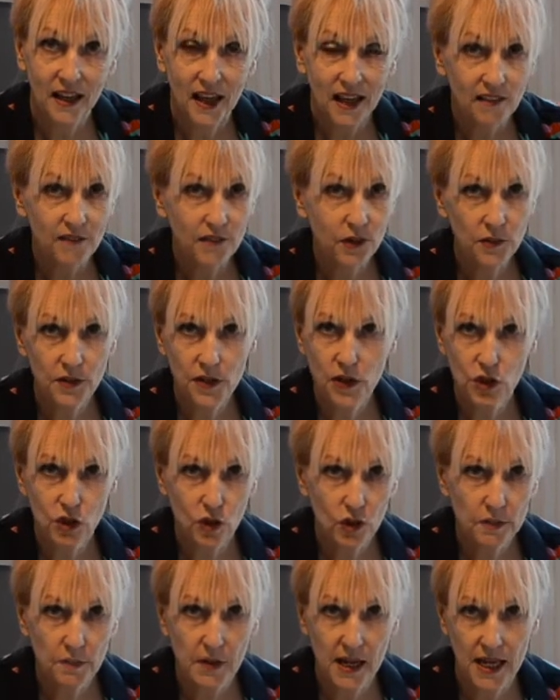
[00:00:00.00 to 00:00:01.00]
If you've
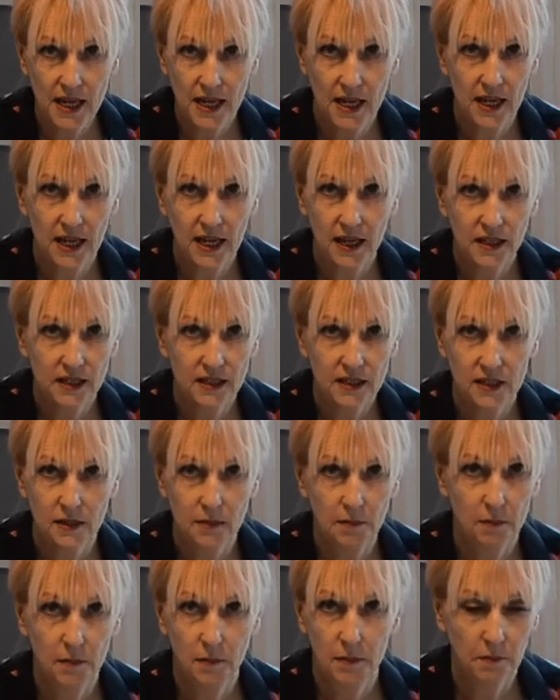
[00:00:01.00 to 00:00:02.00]
enjoyed making
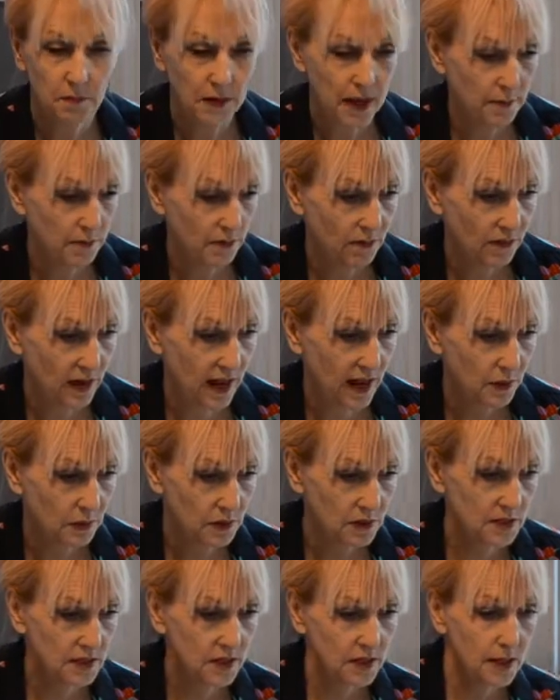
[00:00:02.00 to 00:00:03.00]
some paper flowers,